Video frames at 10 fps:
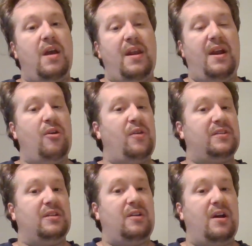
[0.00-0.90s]
and I know
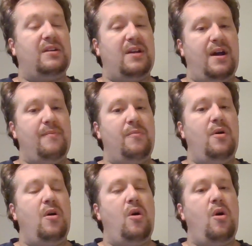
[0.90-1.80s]
that's a lot of time,
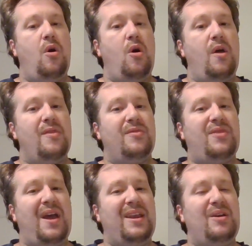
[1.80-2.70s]

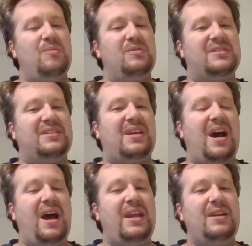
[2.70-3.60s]
that it was
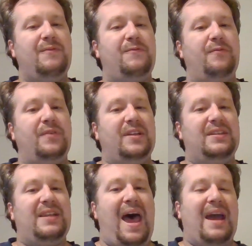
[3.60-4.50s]
kind of
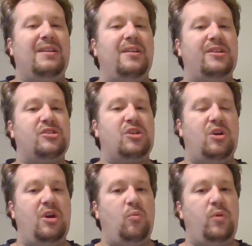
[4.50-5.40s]
lackluster
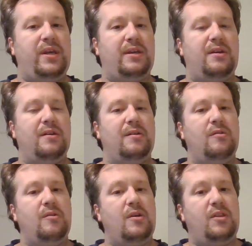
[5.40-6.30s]
and weak.
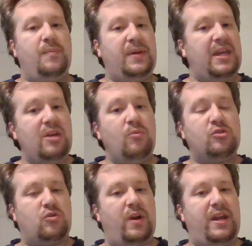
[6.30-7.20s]
The beginning
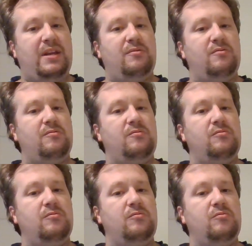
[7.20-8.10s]
was great,
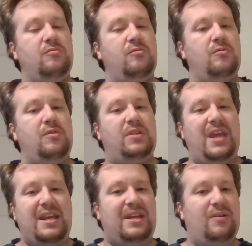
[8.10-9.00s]

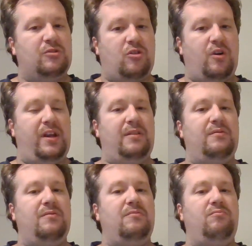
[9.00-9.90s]
the ending was great,
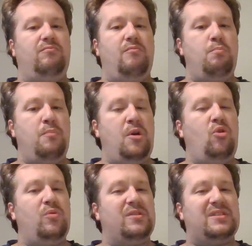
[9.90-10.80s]

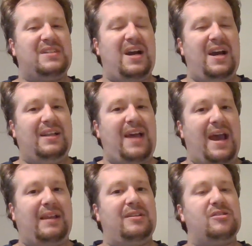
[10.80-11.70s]
middle was kind of
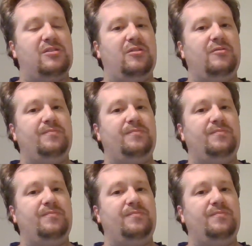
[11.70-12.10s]
lackluster.